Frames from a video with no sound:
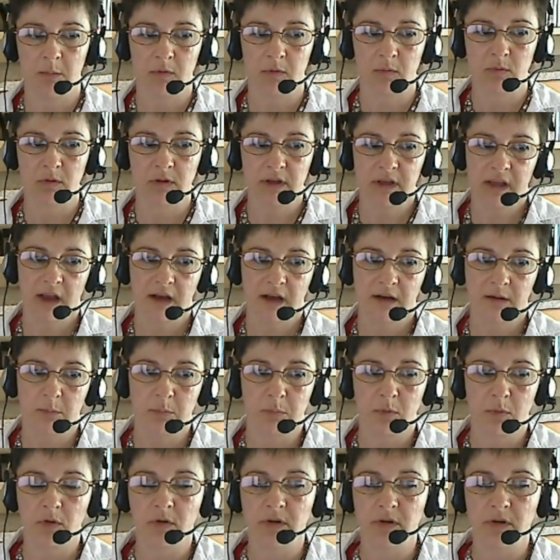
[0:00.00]
really kind of
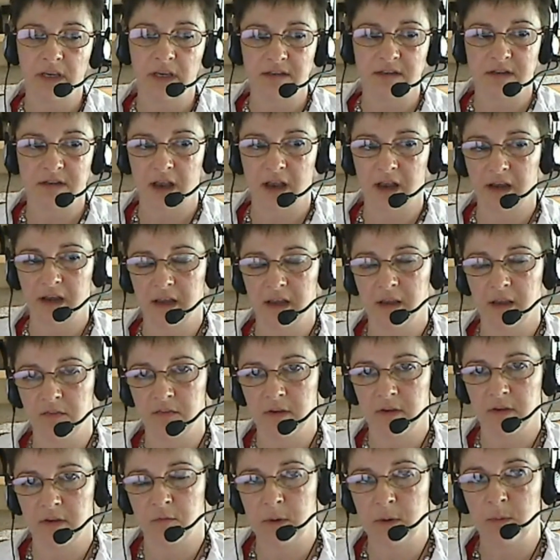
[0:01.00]
brilliant on
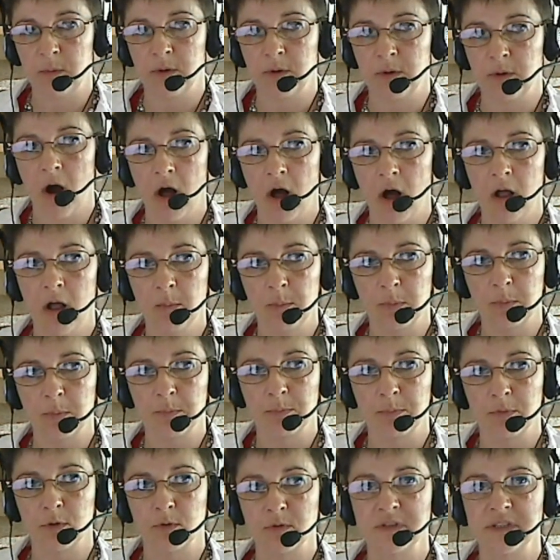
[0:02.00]
if we would all
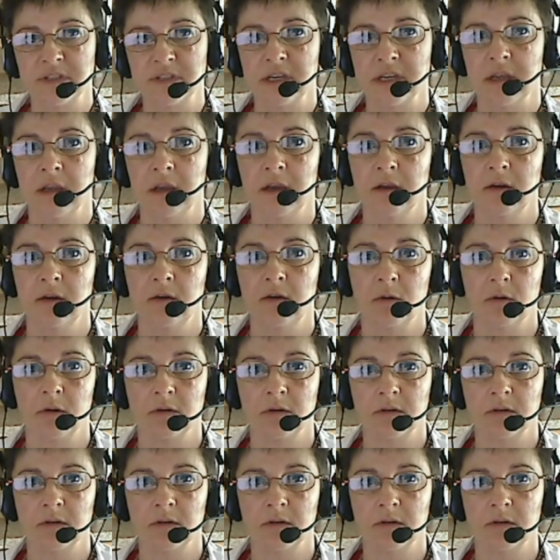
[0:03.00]
proceed